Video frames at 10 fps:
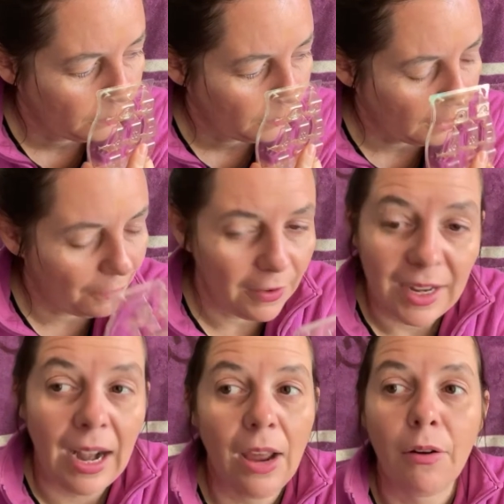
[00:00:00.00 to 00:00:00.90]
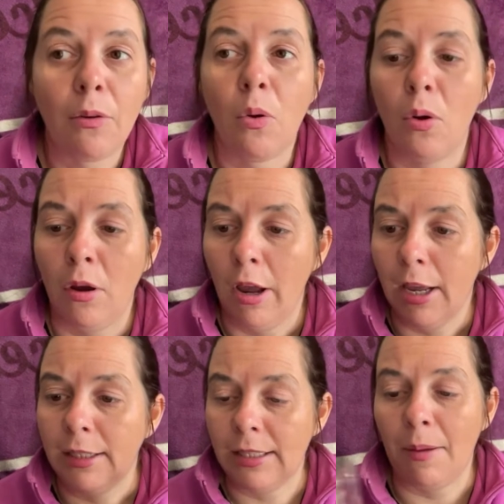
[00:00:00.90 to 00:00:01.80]
vanilla or
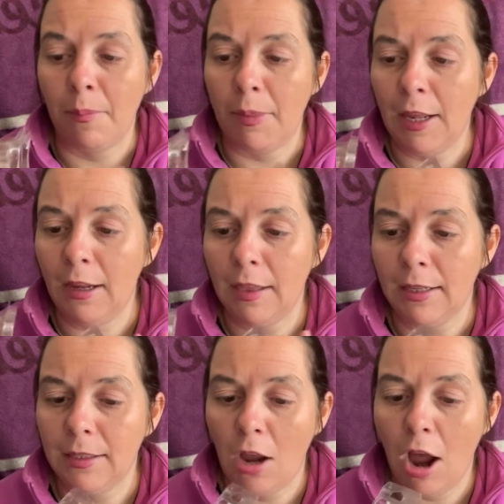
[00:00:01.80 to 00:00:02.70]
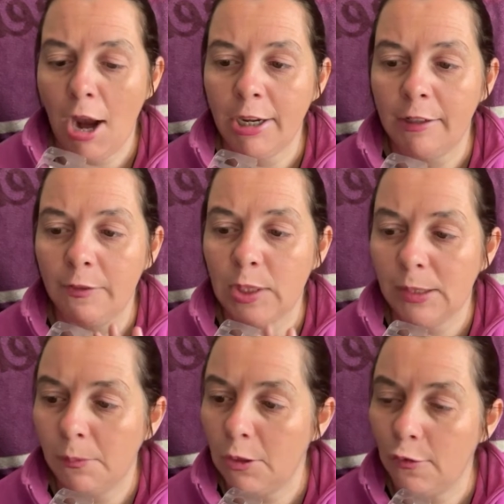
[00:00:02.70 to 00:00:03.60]
something that's kind of
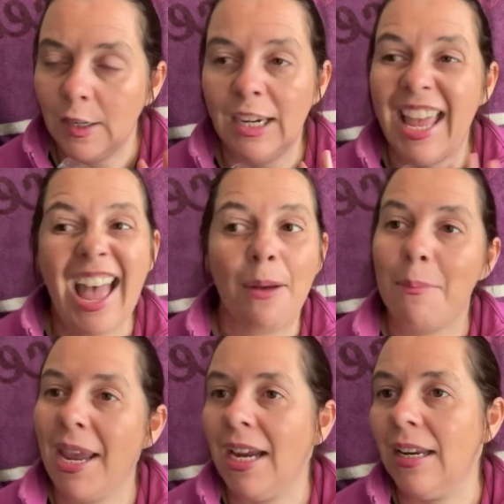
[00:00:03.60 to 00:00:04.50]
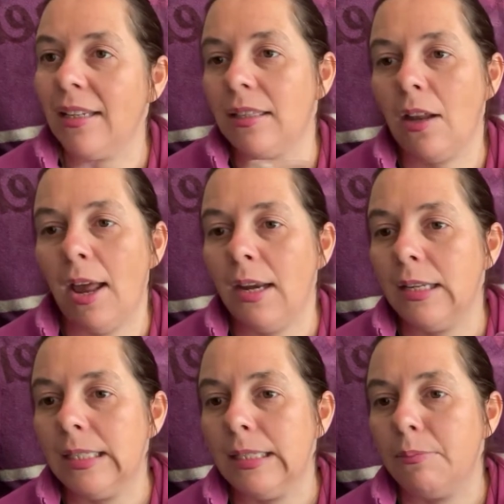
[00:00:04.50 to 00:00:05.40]
smoothing it out, making it slightly
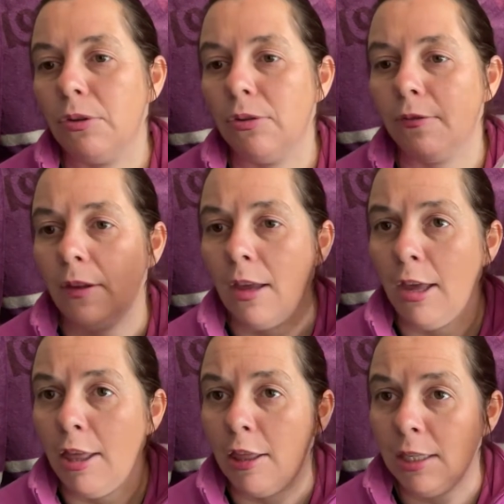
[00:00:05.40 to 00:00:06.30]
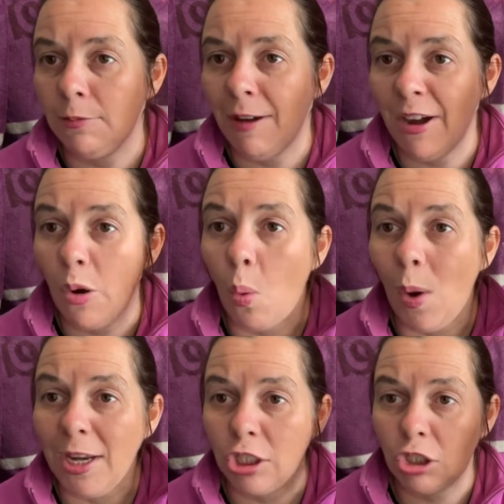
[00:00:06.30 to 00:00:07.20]
smooth. This one
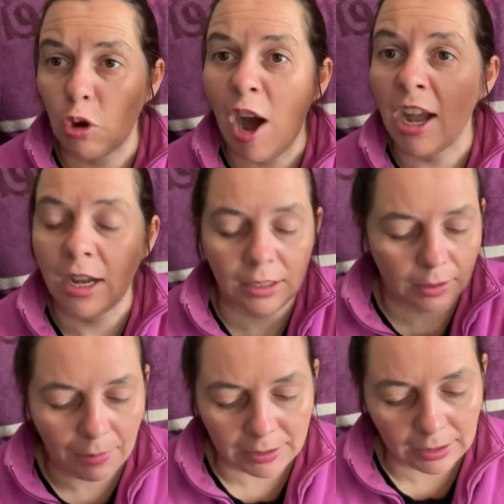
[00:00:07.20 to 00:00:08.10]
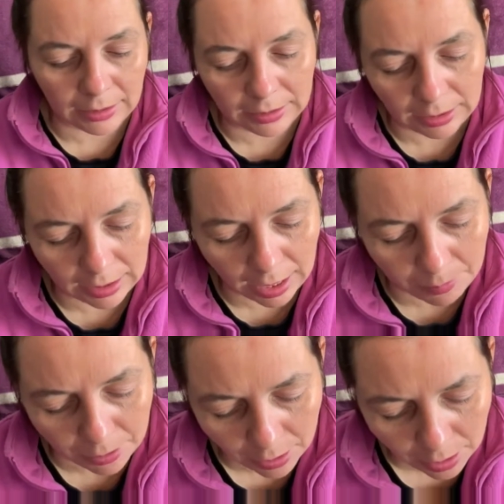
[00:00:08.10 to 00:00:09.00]
went straight into my Scentsy Club.
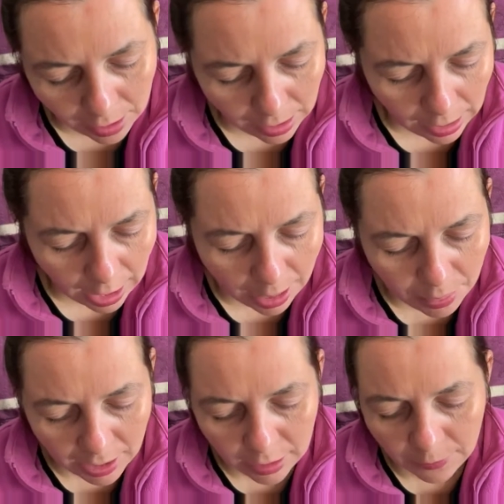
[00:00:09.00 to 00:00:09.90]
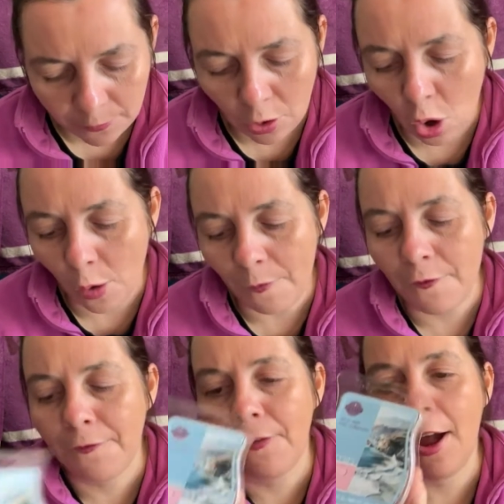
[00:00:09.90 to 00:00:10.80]
And then you've got
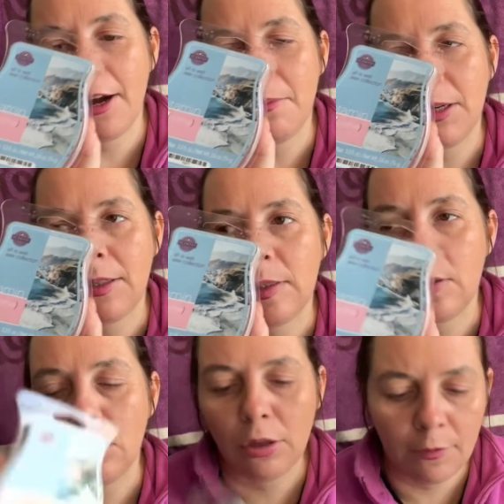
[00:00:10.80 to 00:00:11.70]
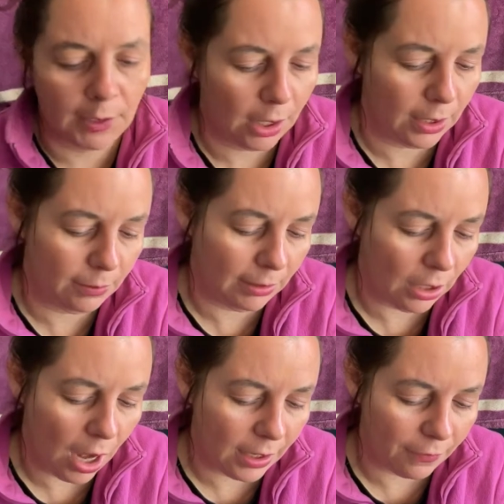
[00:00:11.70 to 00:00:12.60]
Vitamin Soothe. So this was
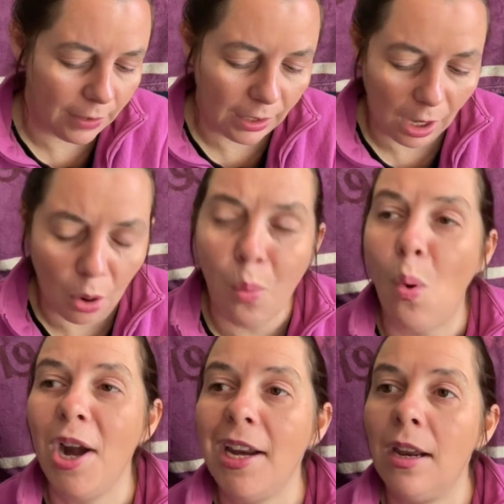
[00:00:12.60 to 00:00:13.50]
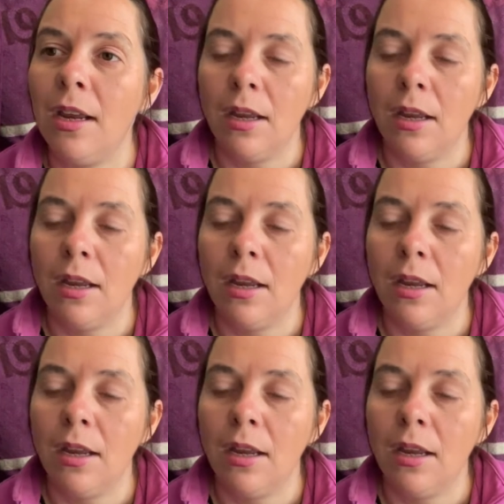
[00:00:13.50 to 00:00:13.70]
kind of the aquatic